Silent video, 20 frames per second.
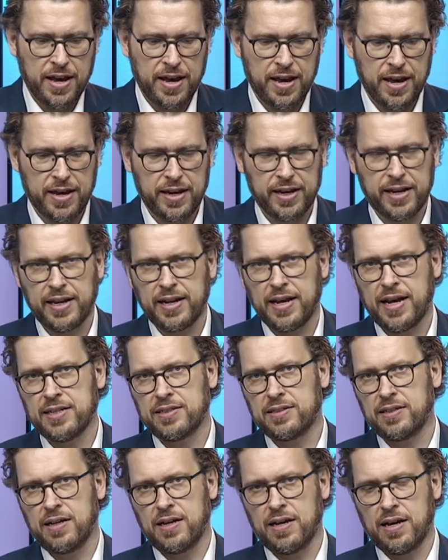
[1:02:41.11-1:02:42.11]
It can
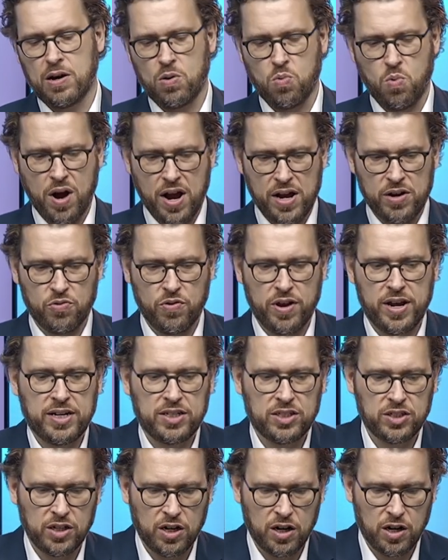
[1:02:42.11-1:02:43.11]
answer a wide
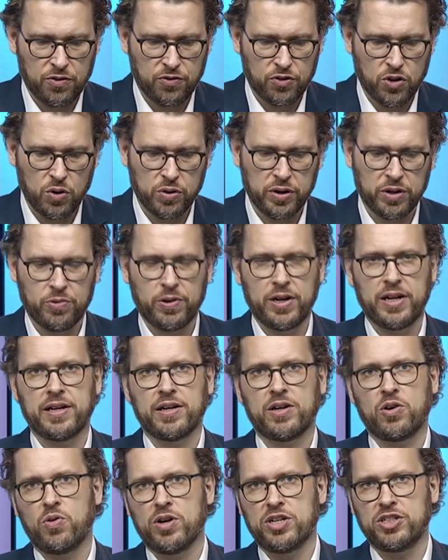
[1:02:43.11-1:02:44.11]
range of
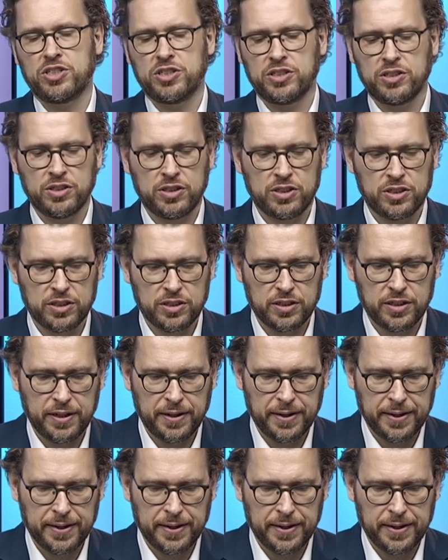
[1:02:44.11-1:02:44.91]
coding-related questions.